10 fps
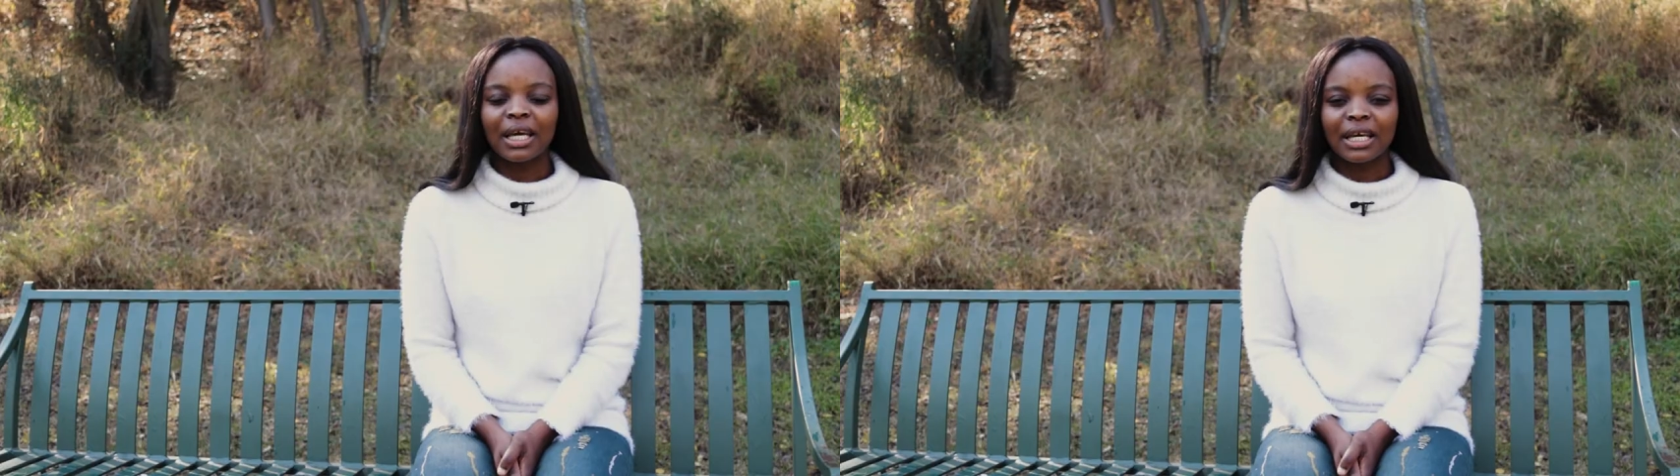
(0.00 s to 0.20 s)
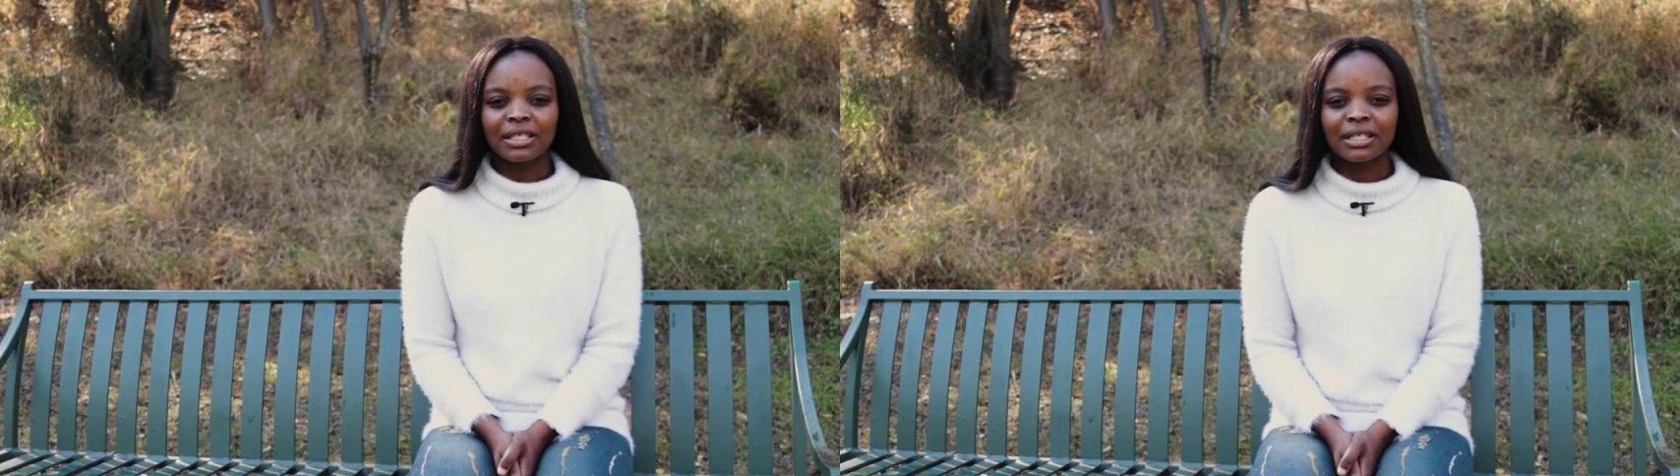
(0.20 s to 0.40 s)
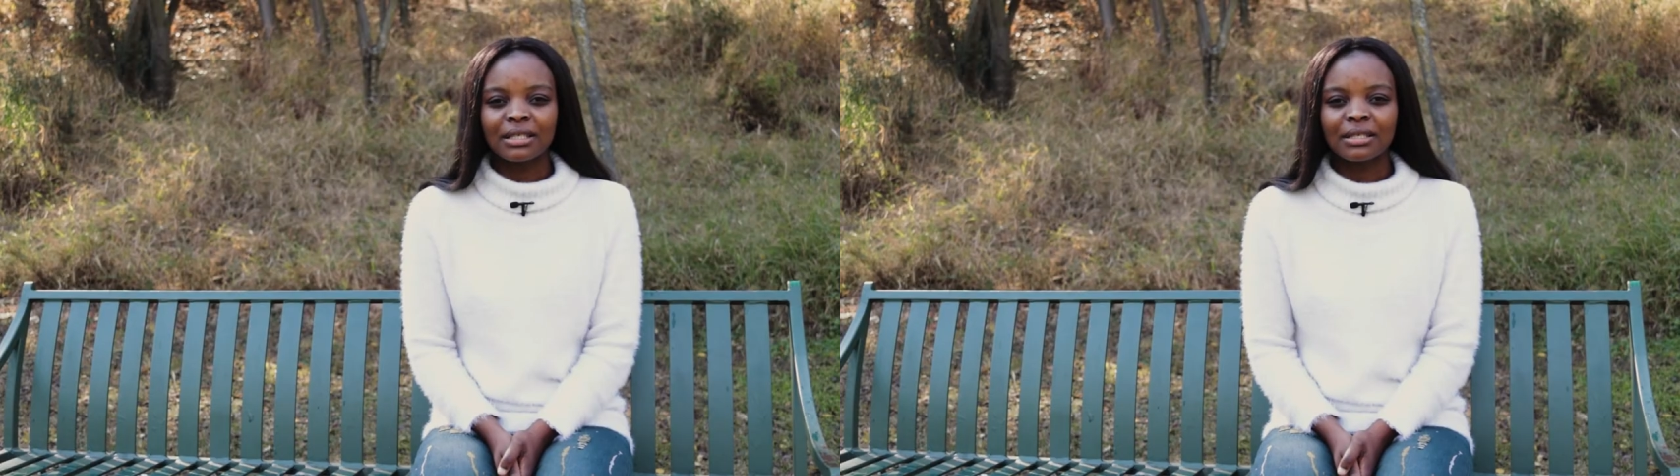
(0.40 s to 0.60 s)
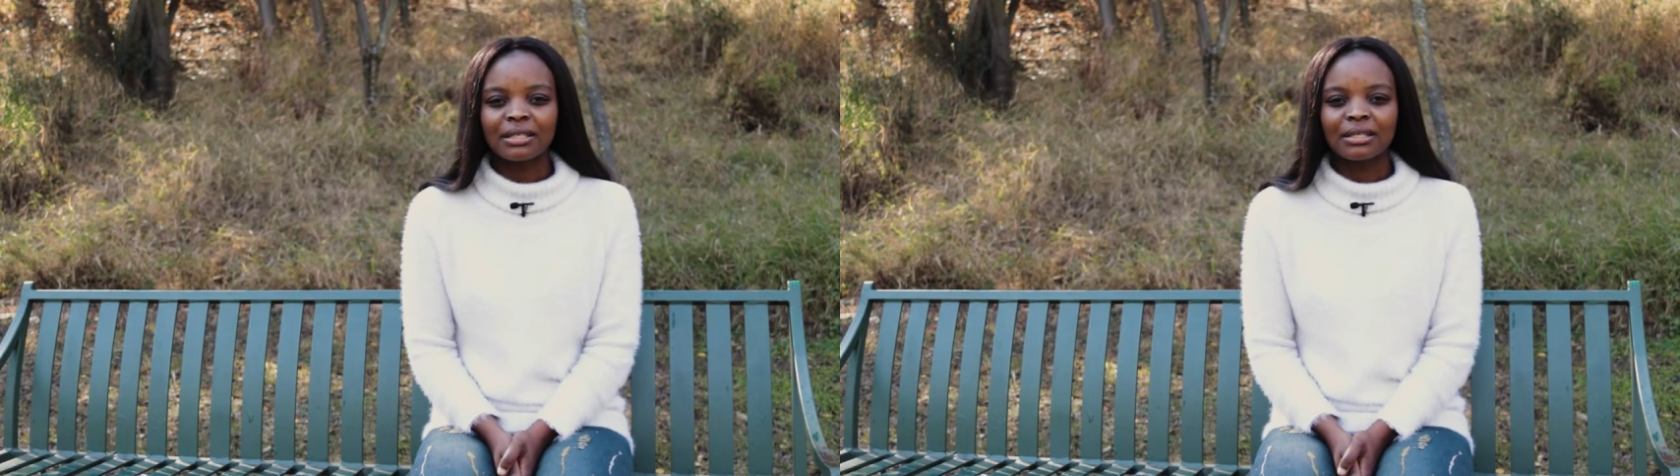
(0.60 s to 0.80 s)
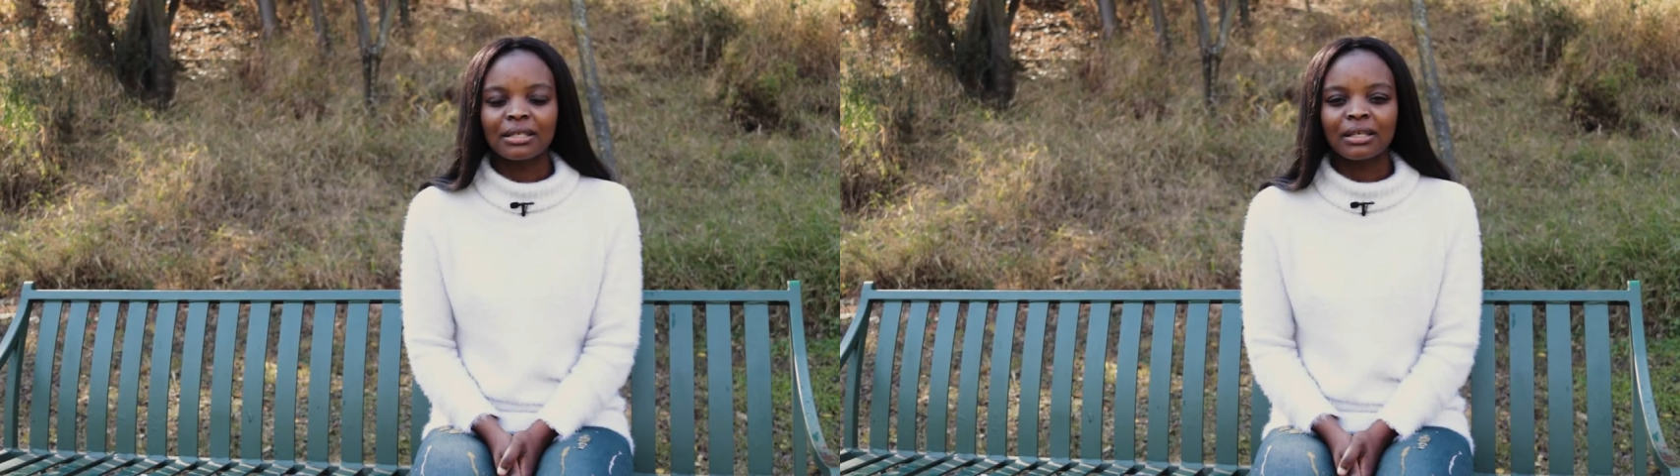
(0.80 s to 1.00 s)

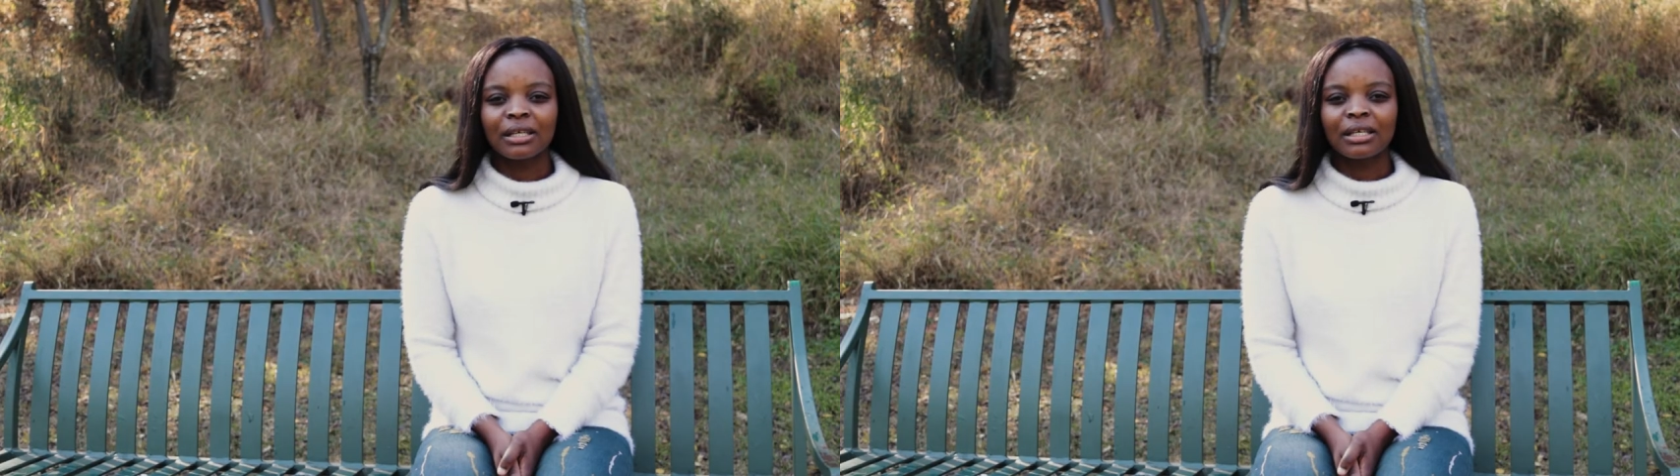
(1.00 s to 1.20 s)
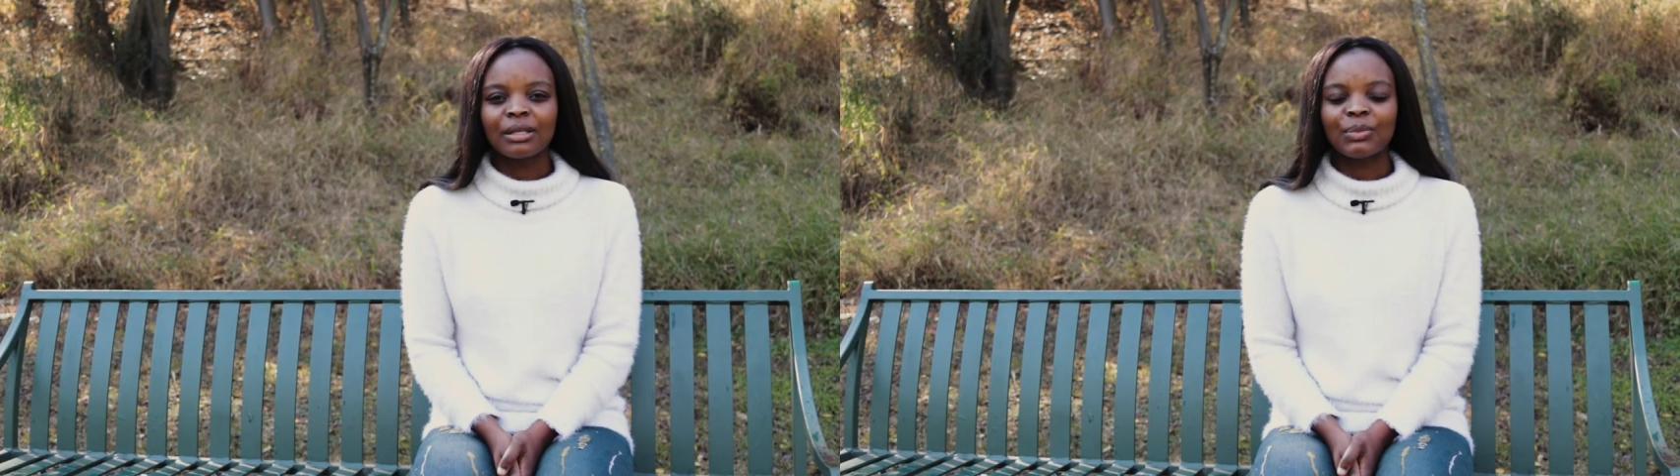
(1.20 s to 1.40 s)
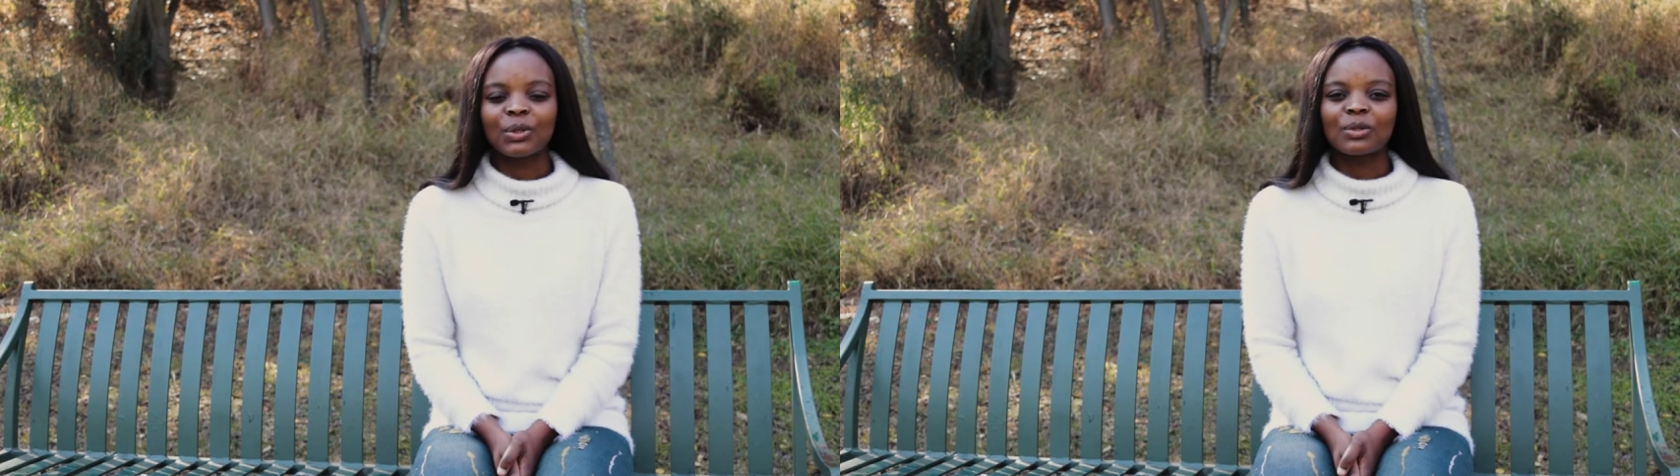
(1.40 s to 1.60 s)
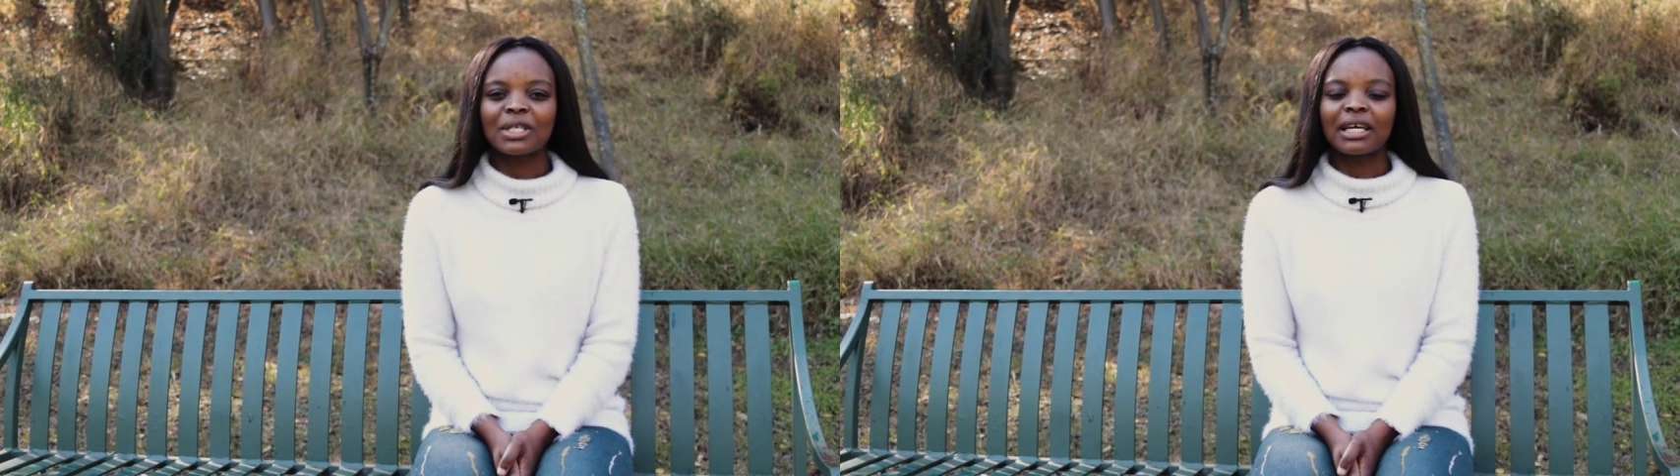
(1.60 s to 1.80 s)
anxious because